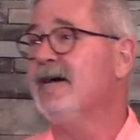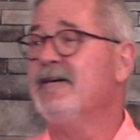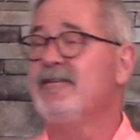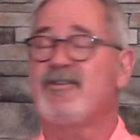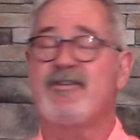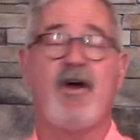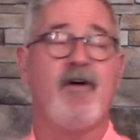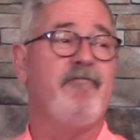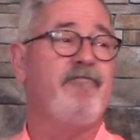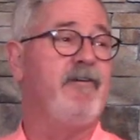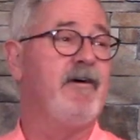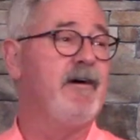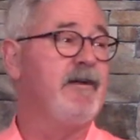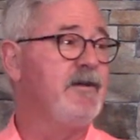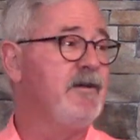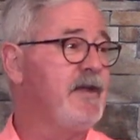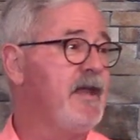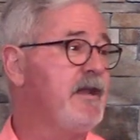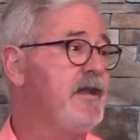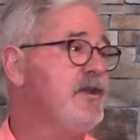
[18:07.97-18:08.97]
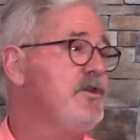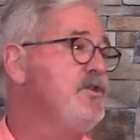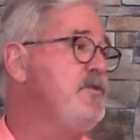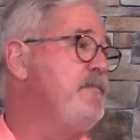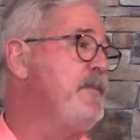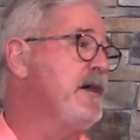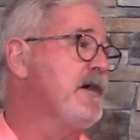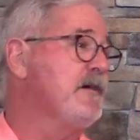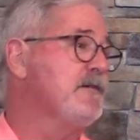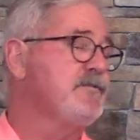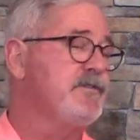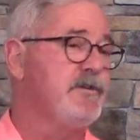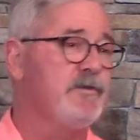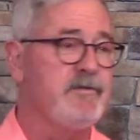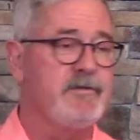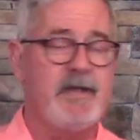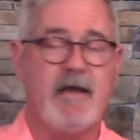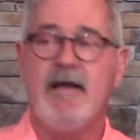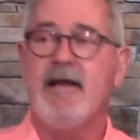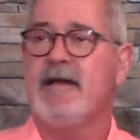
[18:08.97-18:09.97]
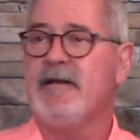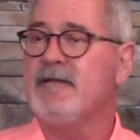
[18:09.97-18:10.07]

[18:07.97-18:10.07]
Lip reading: sofa, you get a new pair of shoes.